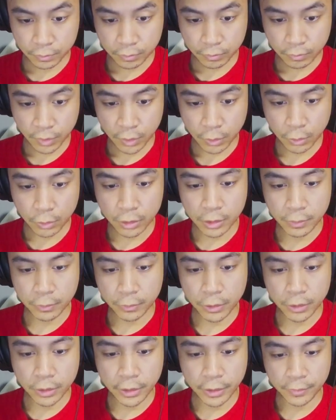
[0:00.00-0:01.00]
Holy
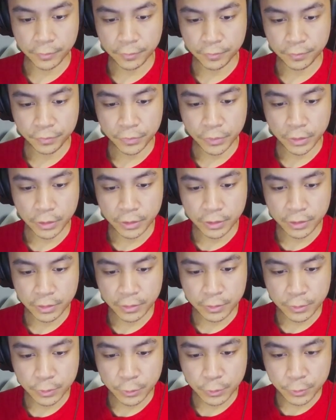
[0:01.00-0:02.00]
moly.
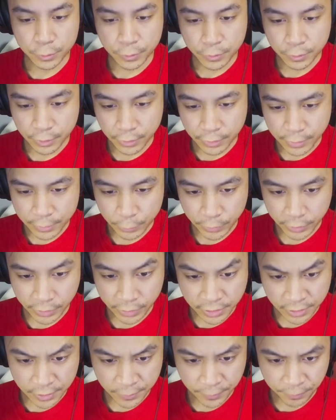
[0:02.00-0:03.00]
Let's read
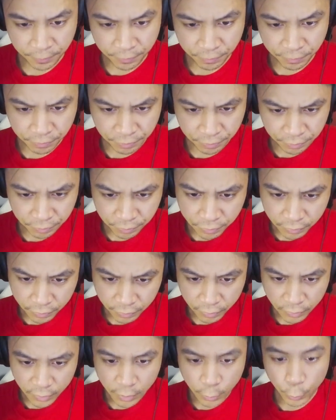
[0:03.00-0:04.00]
this.
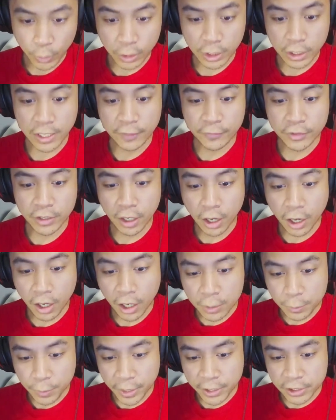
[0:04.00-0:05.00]
When you have an
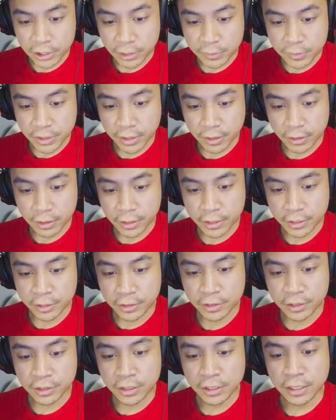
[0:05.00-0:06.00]
odd pendulum skill
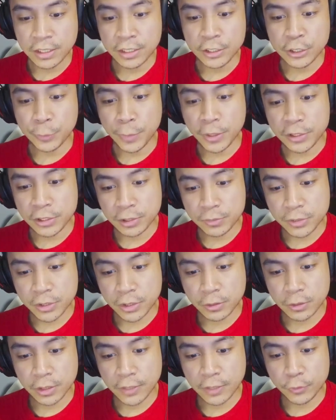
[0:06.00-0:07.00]
in your pendulum
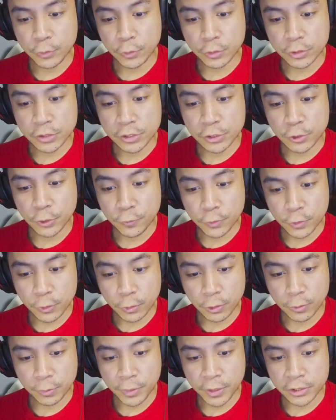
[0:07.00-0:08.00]
zone, if your Sulfur
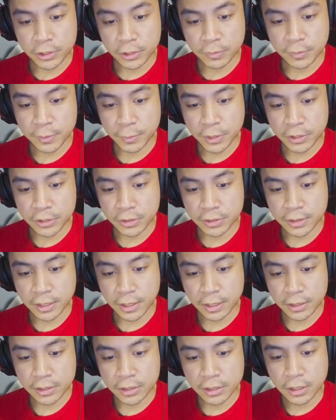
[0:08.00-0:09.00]
Core pendulum and monster
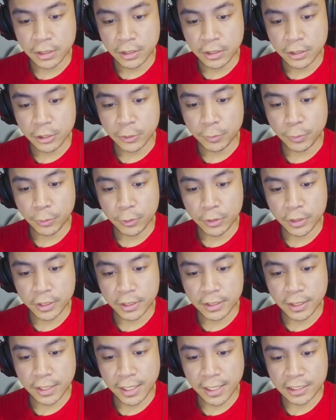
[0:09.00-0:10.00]
attacks, your opponent
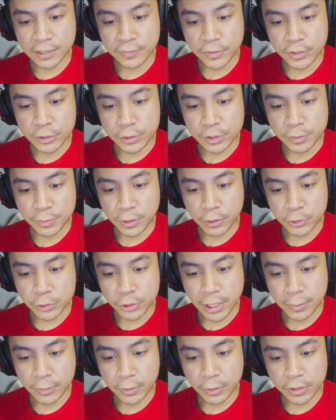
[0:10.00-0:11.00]
cannot activate spell or
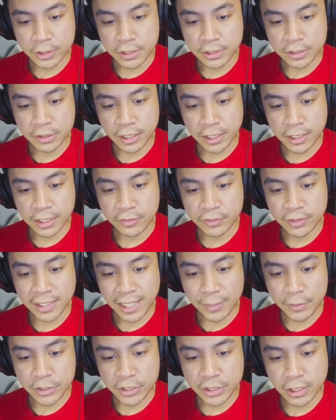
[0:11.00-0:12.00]
trap cards until the end of the
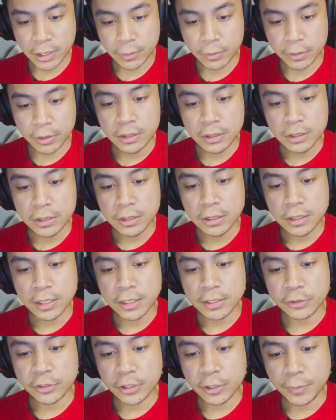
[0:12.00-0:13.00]
damage step.
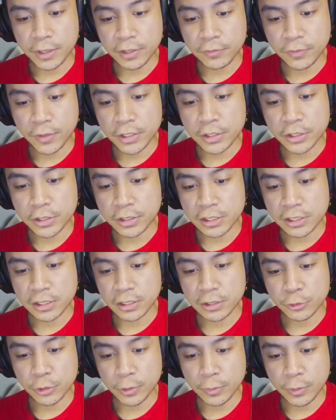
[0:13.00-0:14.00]
And during your main phase, you can
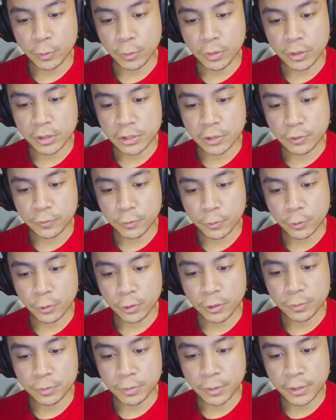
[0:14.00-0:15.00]
tribute one Sulfur
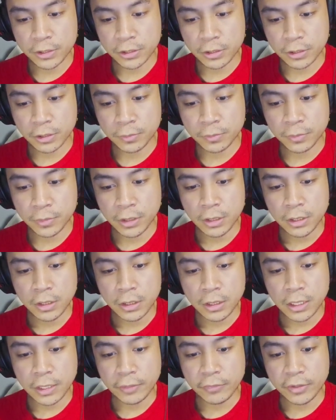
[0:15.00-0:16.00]
Core pendulum,
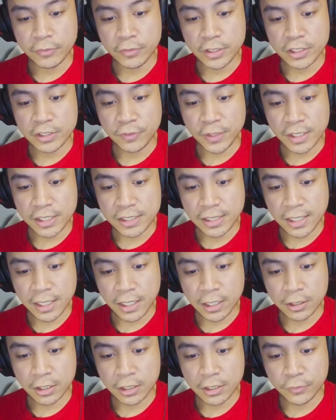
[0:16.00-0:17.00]
even if it's face
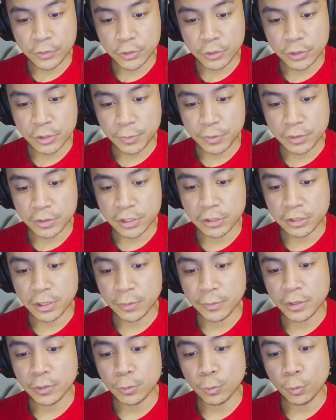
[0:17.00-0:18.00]
down. And if you do
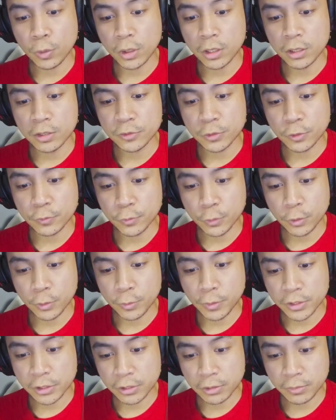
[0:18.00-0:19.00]
summon one Sulfur Core
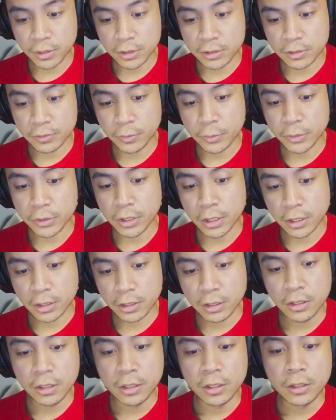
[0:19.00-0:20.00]
pendulum monster from your deck,
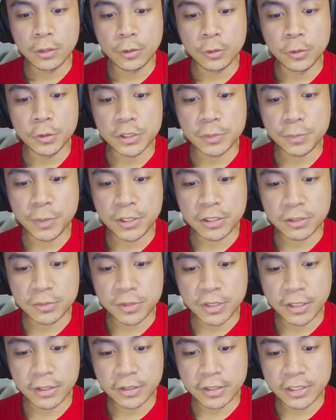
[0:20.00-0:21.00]
whose pendulum
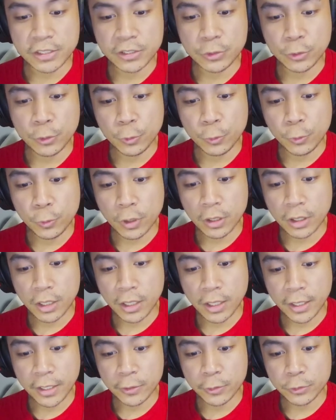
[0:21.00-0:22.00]
scale is 2 or
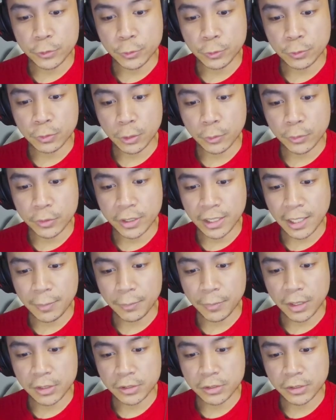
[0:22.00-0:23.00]
higher or 2 lower than that
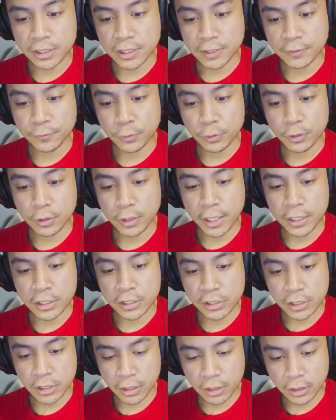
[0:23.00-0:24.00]
monster, except for
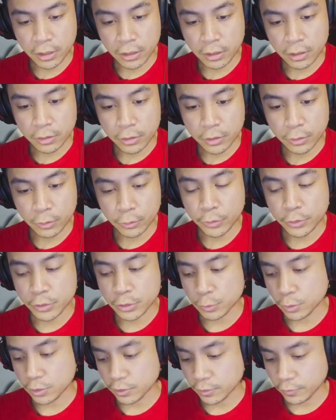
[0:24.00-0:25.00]
Angelia. You can only use
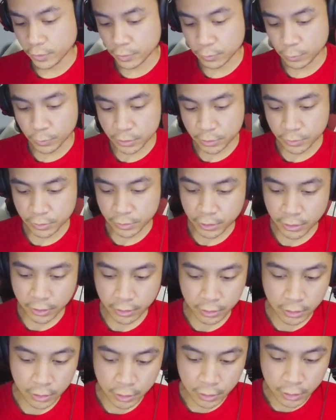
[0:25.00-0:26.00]
this one effect once per turn.
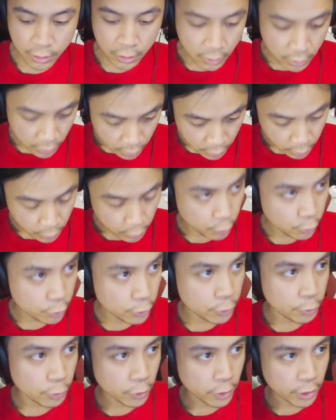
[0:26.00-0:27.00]
Oh
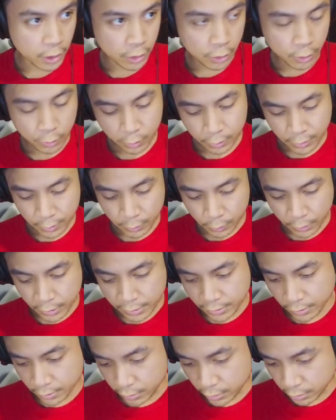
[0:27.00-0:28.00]
boy, whoa, that's
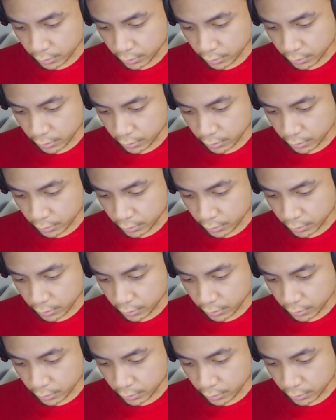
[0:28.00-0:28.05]
a.